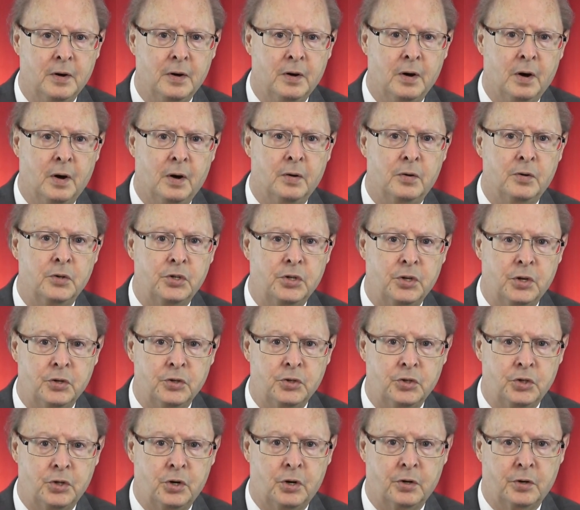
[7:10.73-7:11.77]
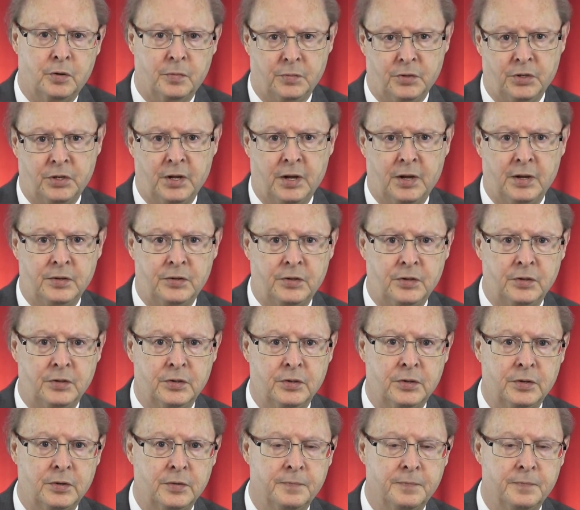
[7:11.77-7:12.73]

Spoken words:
under such circumstances.